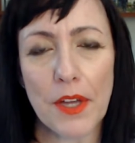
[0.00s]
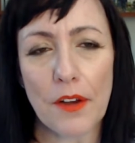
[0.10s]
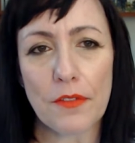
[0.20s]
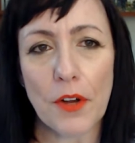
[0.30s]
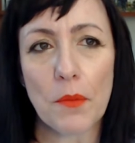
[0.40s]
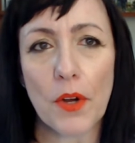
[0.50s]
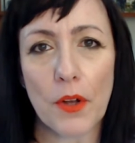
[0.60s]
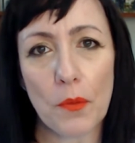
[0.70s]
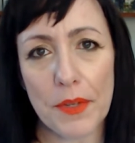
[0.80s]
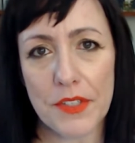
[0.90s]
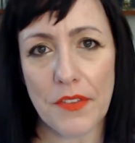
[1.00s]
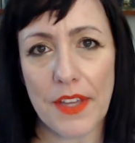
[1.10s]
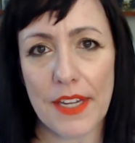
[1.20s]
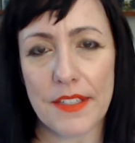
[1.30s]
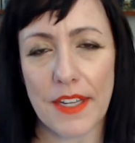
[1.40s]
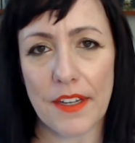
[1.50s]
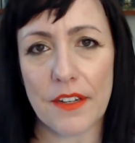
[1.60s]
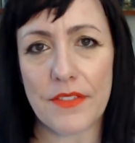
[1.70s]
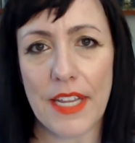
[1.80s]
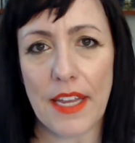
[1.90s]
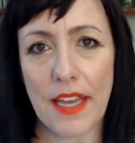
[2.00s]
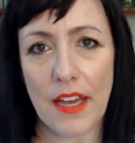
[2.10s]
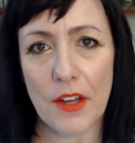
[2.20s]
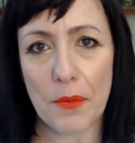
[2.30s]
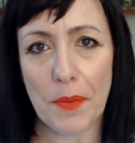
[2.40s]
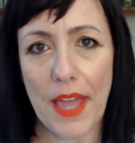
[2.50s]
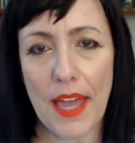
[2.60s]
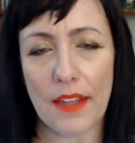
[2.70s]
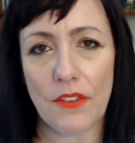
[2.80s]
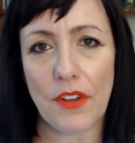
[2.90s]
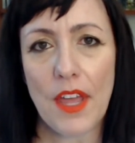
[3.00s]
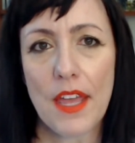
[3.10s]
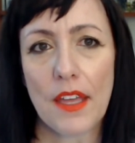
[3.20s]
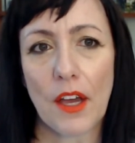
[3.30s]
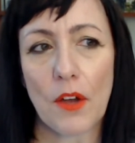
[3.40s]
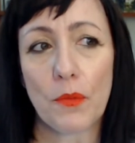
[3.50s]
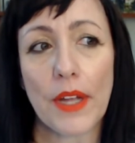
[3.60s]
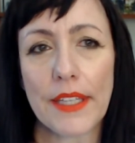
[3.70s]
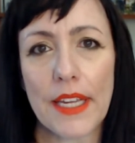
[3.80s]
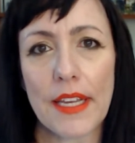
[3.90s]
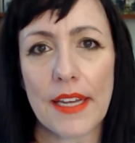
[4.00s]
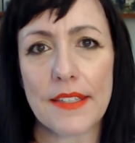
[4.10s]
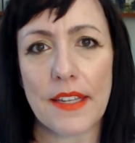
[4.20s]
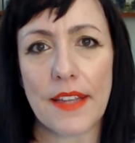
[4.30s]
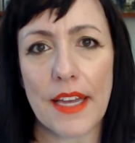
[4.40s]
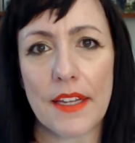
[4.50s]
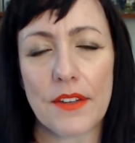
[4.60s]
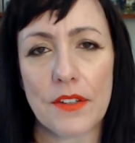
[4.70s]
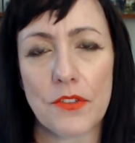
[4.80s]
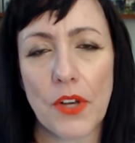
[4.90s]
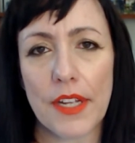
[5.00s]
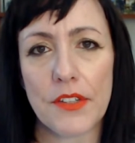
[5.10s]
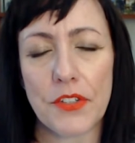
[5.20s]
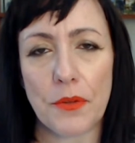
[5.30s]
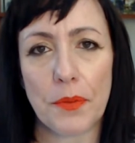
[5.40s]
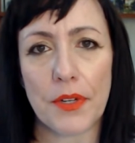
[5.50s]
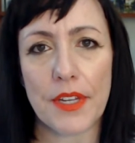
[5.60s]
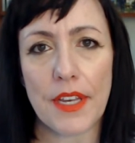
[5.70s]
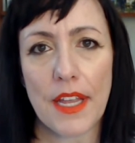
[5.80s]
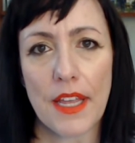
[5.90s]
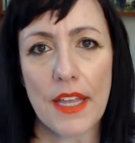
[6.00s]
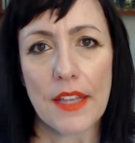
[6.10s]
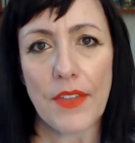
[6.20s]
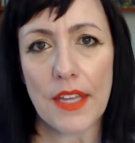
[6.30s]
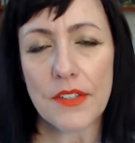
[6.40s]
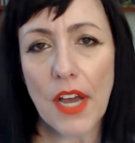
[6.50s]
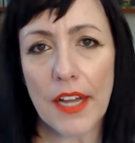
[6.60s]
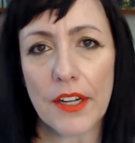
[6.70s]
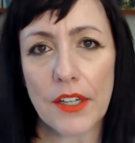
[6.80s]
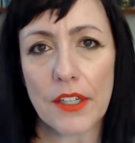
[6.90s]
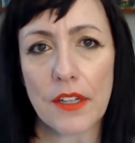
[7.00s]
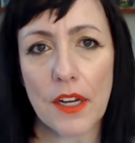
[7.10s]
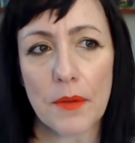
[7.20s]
are far more open to the idea of needing help and recognizing that trying to put the entire